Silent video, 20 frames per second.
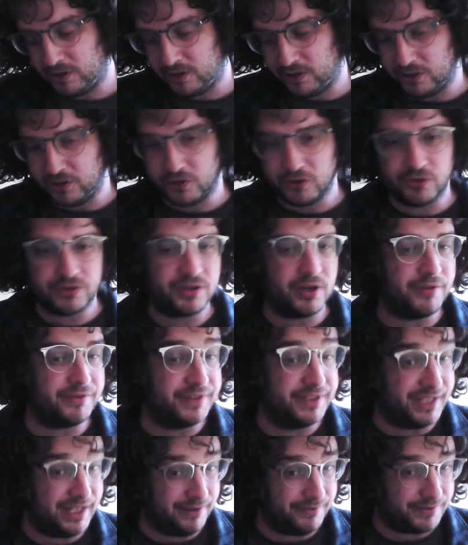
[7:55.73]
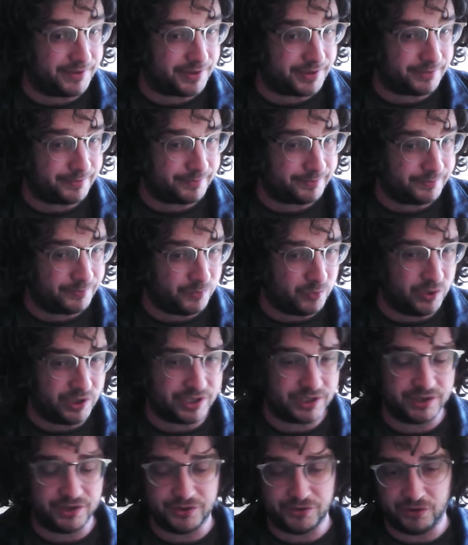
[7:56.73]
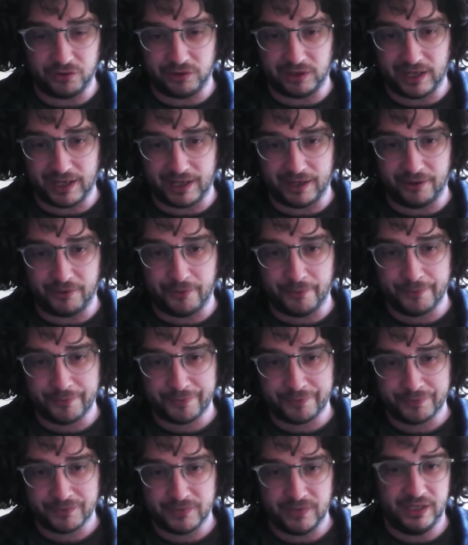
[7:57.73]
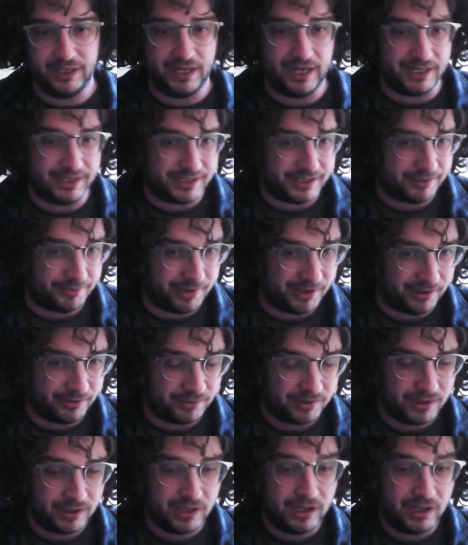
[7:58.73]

you can also have divs, which control layout in HTML.